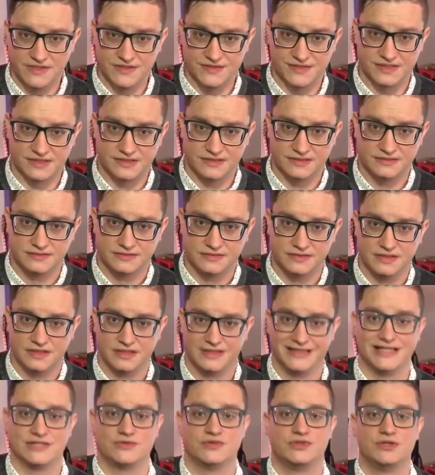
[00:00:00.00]
music.
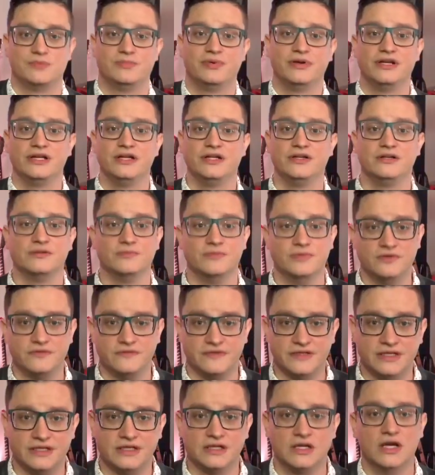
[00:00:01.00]
That's what you're putting in your
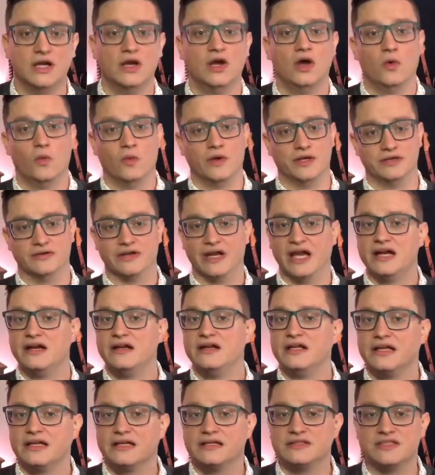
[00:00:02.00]
movie when you're
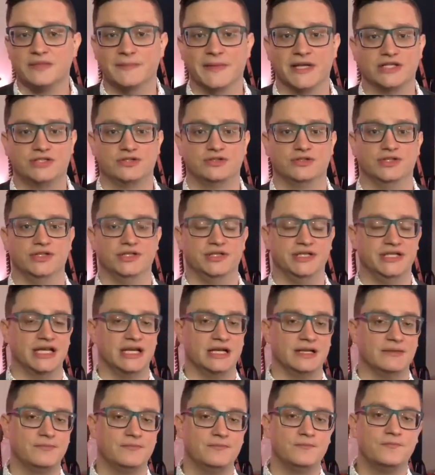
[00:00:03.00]
editing to make sure you can
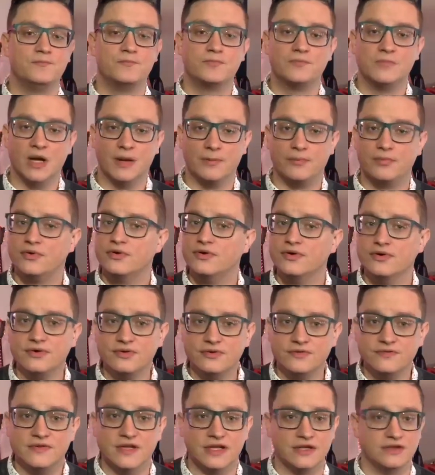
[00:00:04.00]
get it
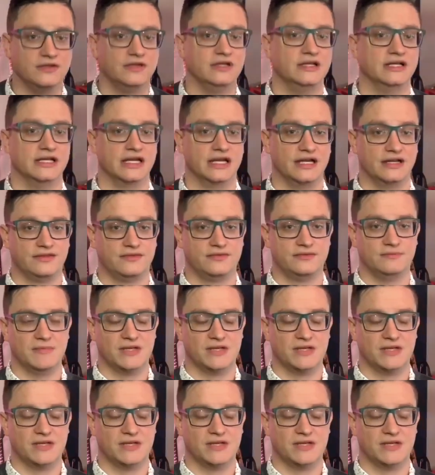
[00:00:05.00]
approved and you can get it,